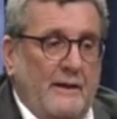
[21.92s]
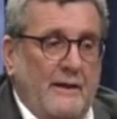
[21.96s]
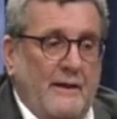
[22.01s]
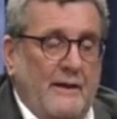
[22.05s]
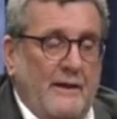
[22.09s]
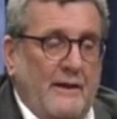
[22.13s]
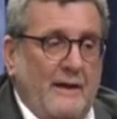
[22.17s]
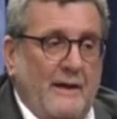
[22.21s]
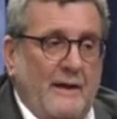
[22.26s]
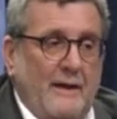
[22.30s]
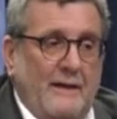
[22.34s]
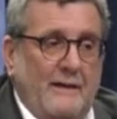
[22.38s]

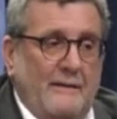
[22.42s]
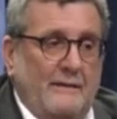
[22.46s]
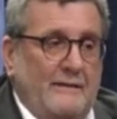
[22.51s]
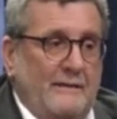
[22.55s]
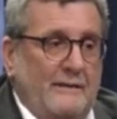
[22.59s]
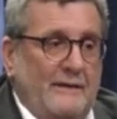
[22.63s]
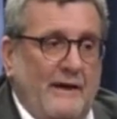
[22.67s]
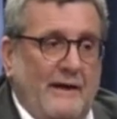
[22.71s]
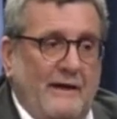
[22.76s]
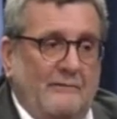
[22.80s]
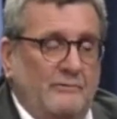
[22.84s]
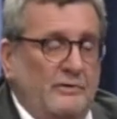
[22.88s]
and they
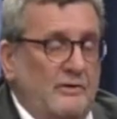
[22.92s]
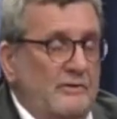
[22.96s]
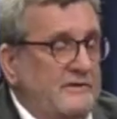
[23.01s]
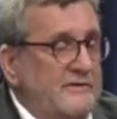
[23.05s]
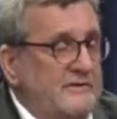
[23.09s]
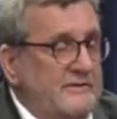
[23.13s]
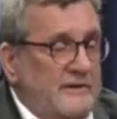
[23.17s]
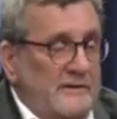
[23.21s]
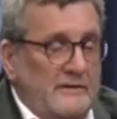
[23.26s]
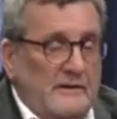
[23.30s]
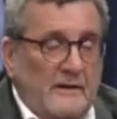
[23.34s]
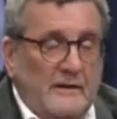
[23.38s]
have to
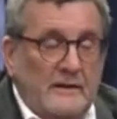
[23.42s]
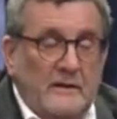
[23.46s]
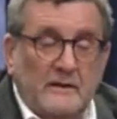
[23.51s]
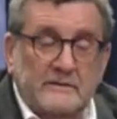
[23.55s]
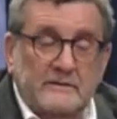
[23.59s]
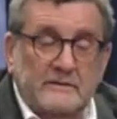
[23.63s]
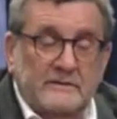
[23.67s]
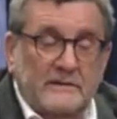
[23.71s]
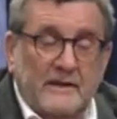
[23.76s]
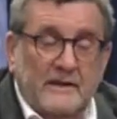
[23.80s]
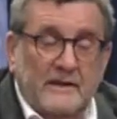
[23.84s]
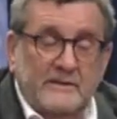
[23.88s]
understand
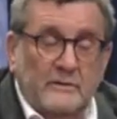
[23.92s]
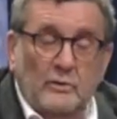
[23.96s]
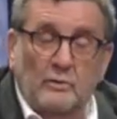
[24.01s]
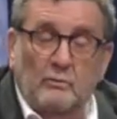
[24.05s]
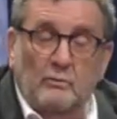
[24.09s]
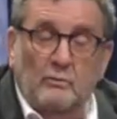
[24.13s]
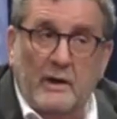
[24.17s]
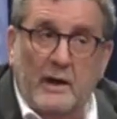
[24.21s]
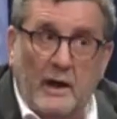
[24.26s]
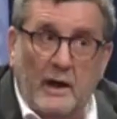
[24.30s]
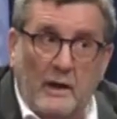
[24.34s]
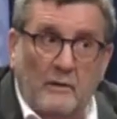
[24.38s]
that there's no
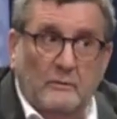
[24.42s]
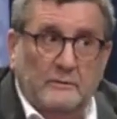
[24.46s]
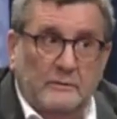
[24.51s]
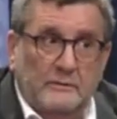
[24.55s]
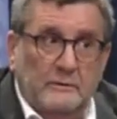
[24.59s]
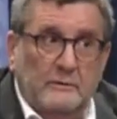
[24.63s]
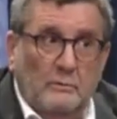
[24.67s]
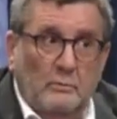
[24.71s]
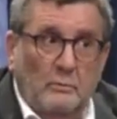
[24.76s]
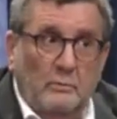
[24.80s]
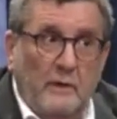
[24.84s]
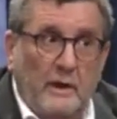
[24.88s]
way out.
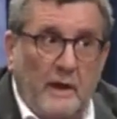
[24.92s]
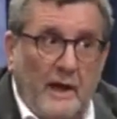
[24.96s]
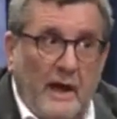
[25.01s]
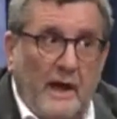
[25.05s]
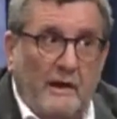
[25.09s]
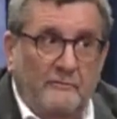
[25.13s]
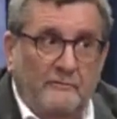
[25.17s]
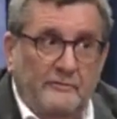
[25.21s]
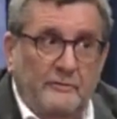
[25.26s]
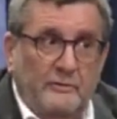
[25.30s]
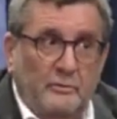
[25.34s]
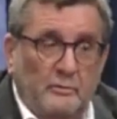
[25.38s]
We
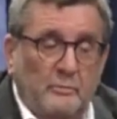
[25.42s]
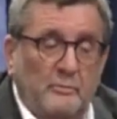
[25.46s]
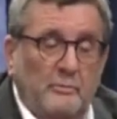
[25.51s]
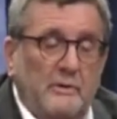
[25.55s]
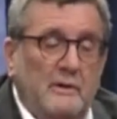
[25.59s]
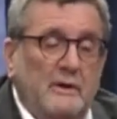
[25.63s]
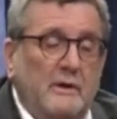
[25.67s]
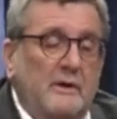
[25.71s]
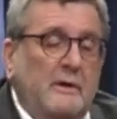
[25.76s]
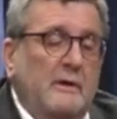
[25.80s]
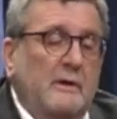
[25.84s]
have to be